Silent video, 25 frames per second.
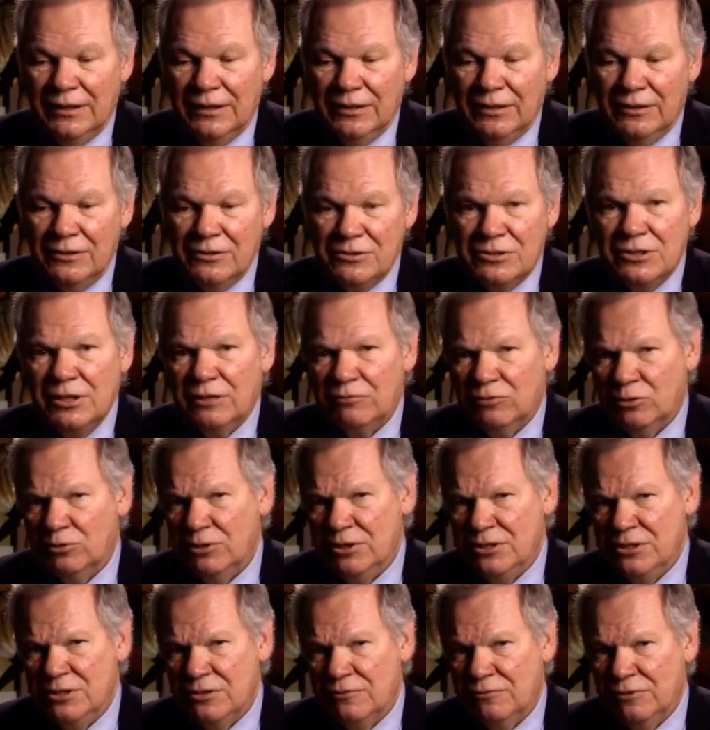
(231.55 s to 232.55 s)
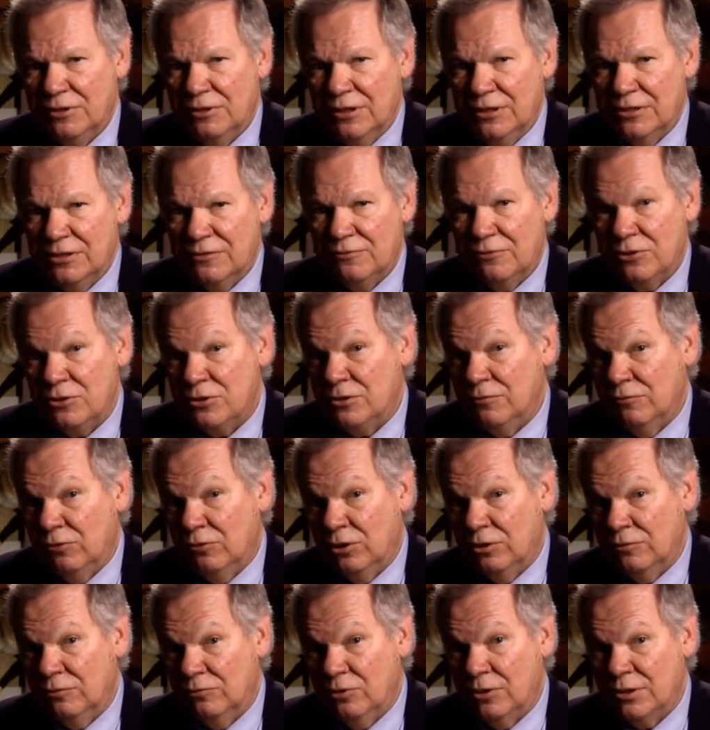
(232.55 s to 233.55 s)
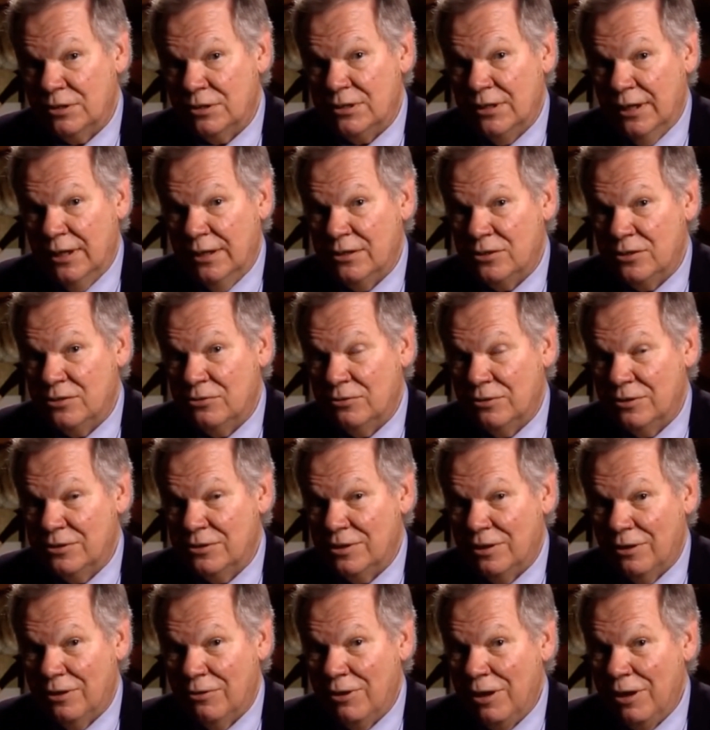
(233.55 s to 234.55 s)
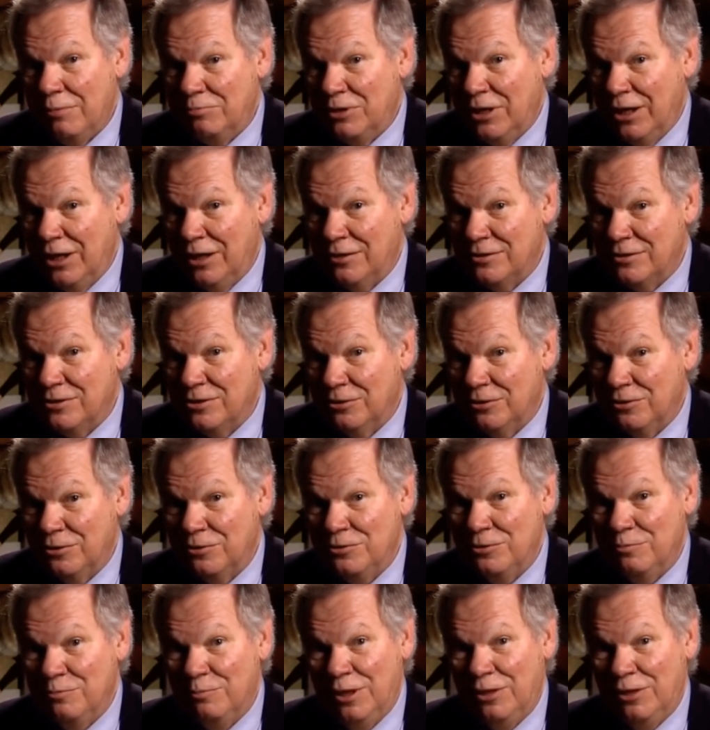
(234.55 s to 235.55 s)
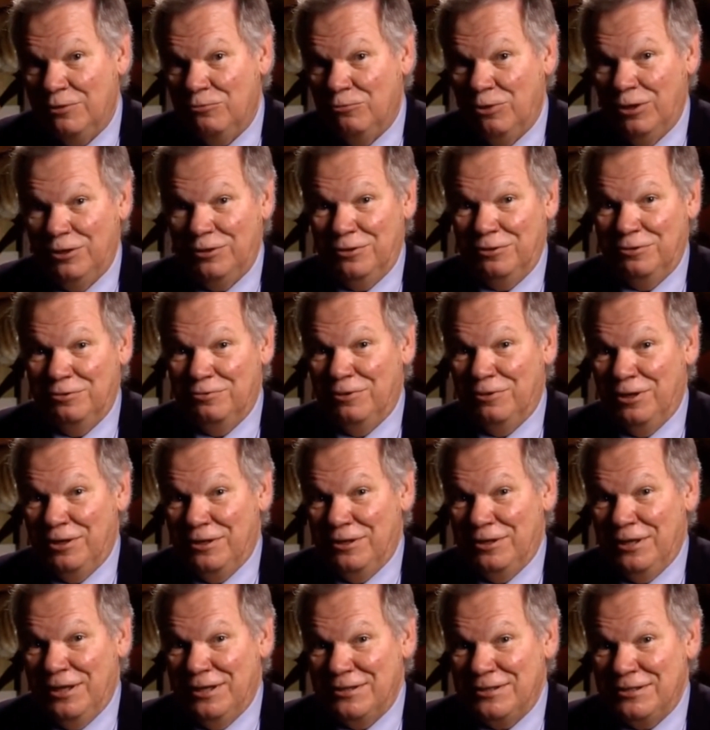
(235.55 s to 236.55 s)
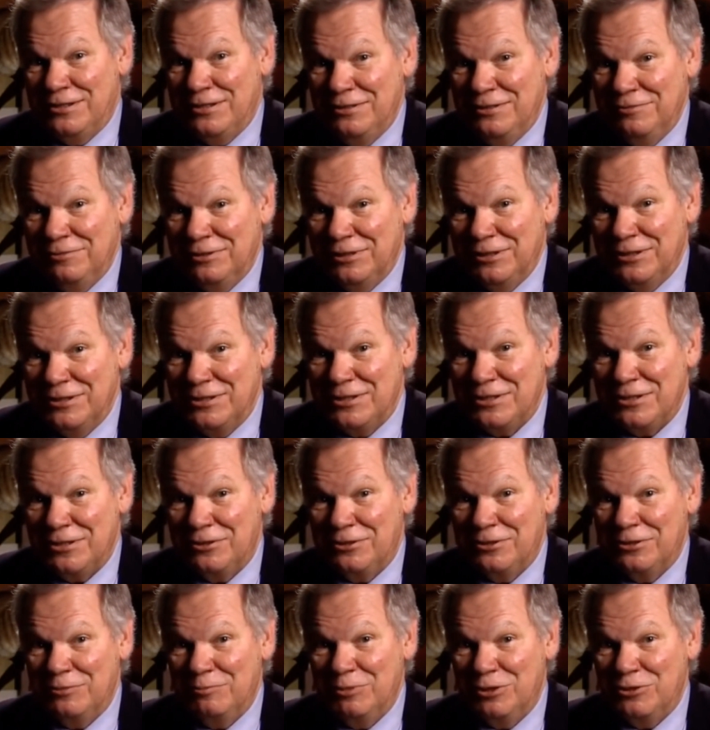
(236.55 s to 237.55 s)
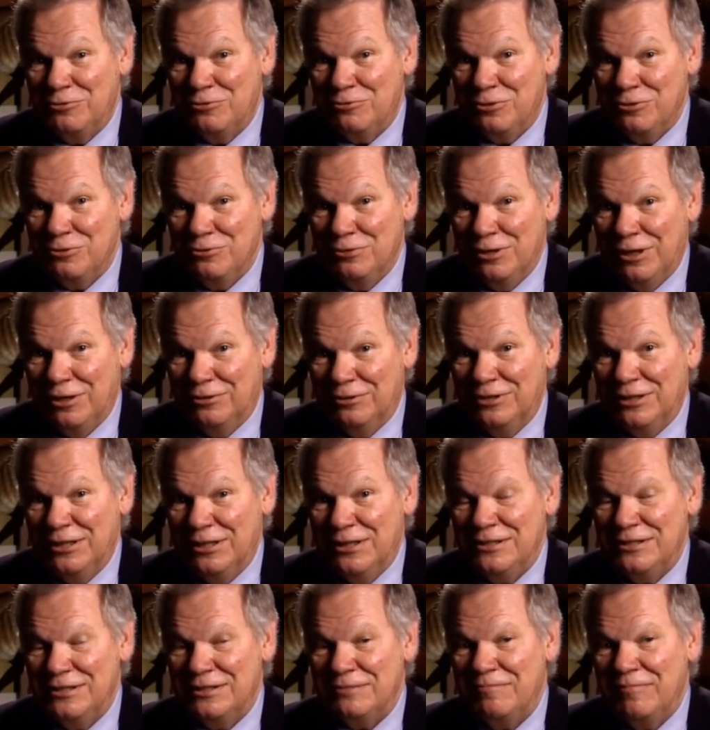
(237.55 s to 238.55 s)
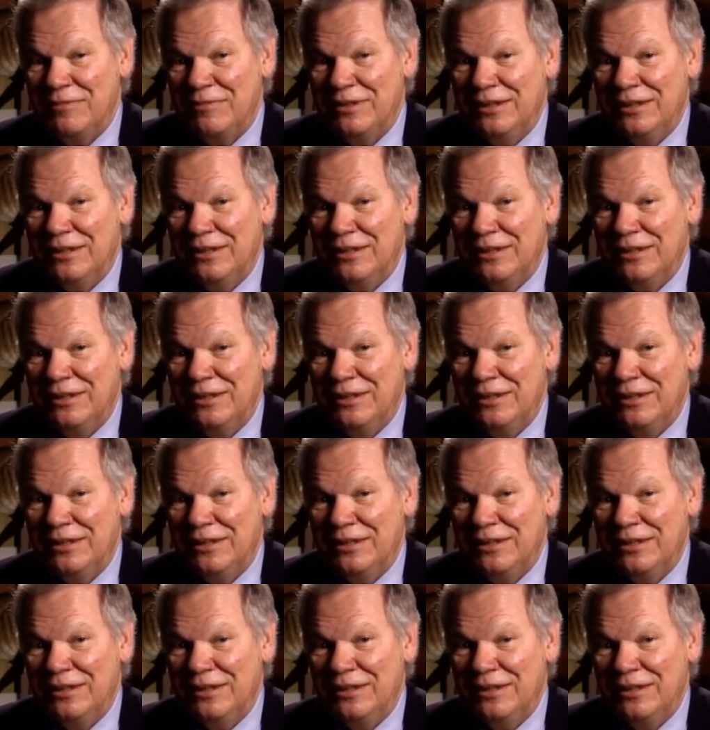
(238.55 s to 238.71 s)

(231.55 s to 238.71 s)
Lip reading: There's several reasons for this. First of all, of course, dinosaurs are reptiles, although you might wonder whether that's even considered to be true nowadays.